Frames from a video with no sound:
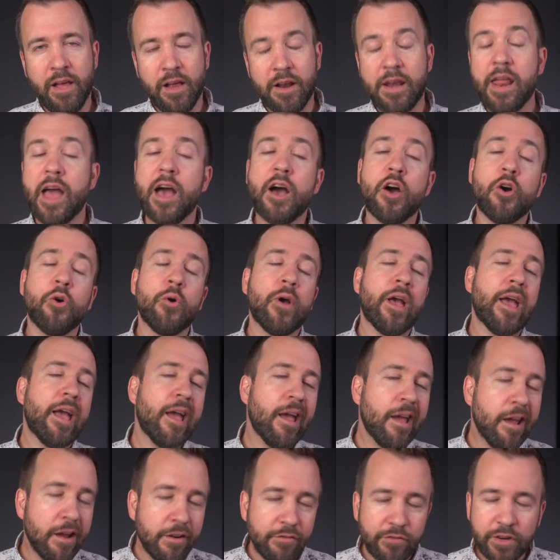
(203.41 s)
Now,
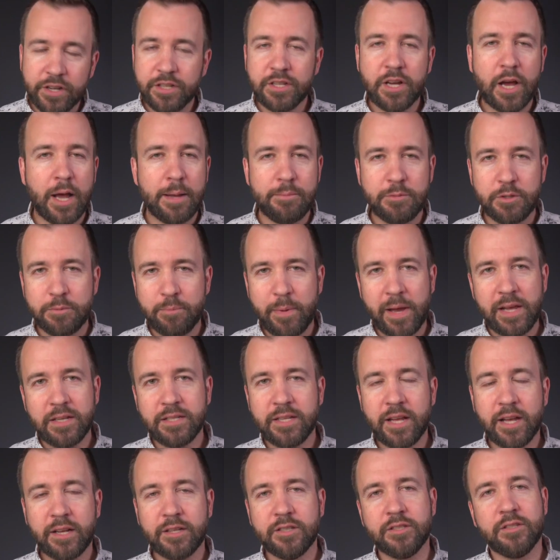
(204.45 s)
every time
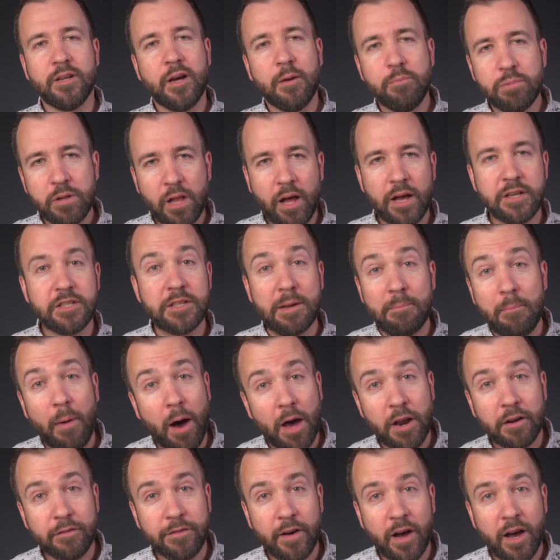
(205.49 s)
SpaceX applies to
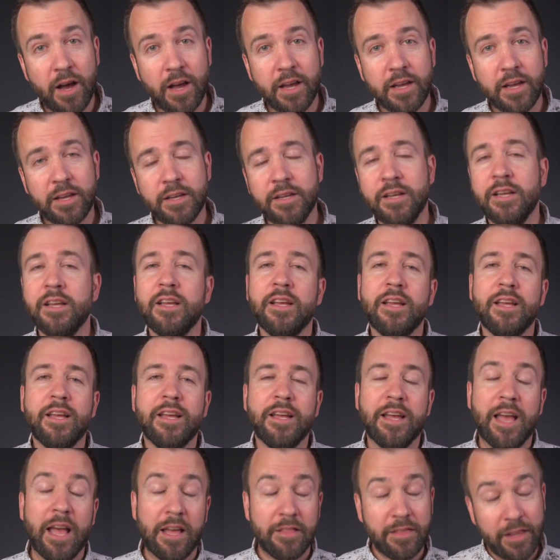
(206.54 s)
modify,
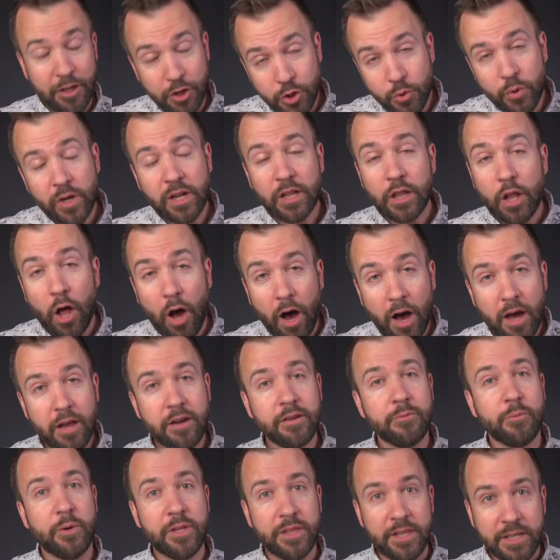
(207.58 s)
and they do it a
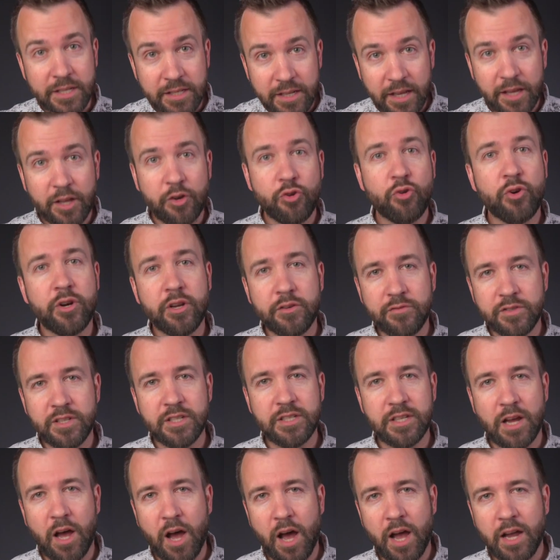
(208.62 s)
lot with this iterative
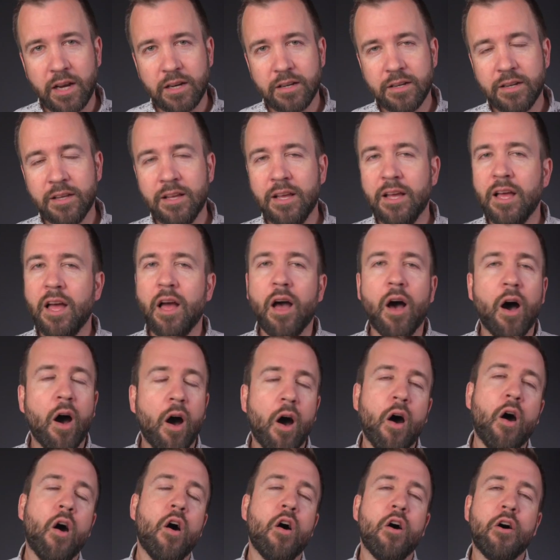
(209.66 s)
design,
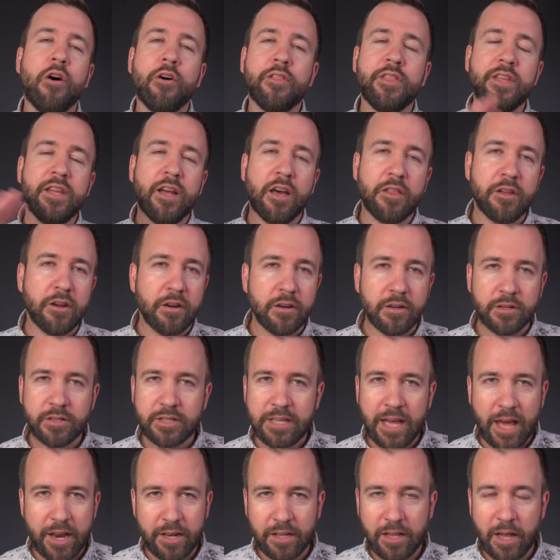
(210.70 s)
all the other
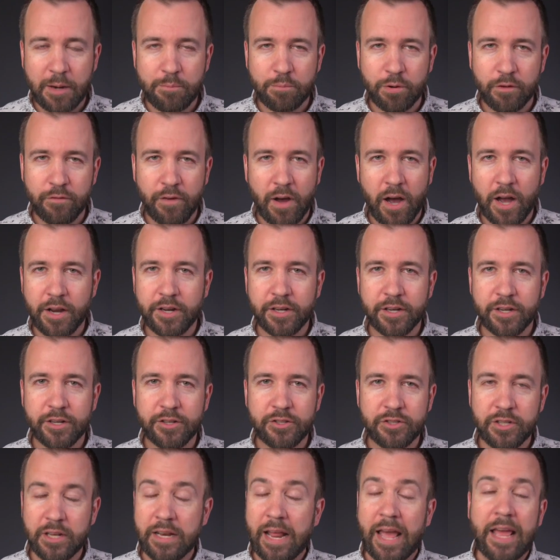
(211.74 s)
satellite
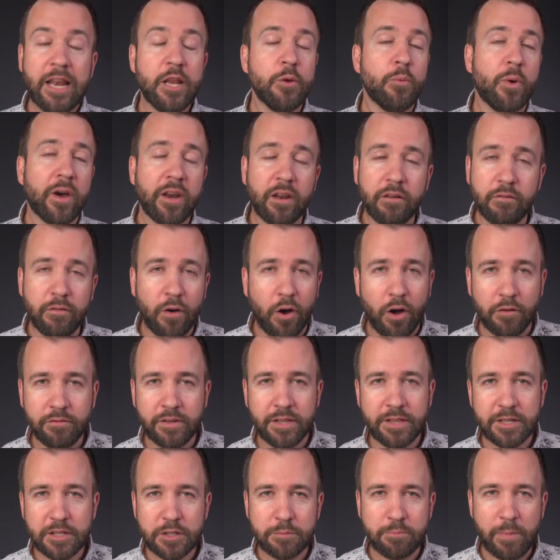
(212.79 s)
providers and anyone involved
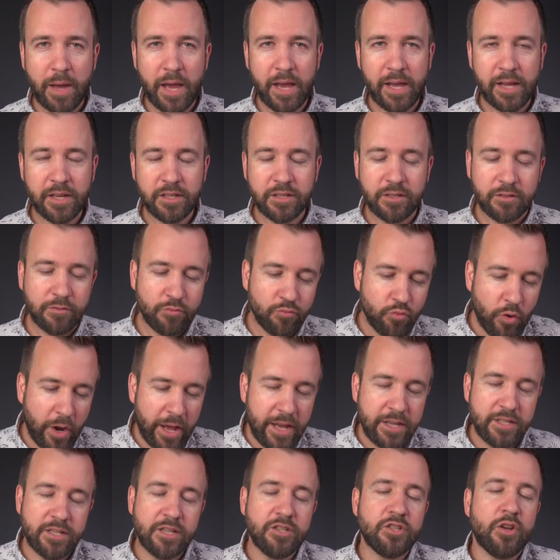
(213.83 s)
in the space
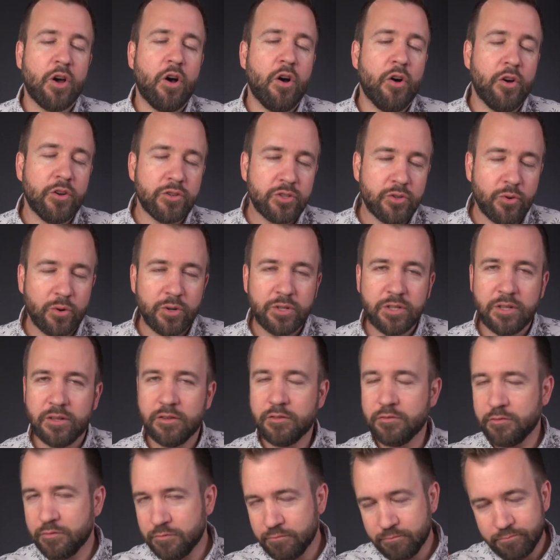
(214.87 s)
raises all sorts
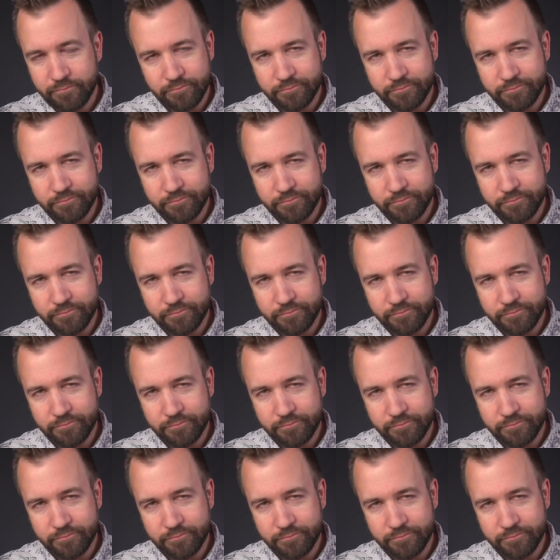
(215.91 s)
of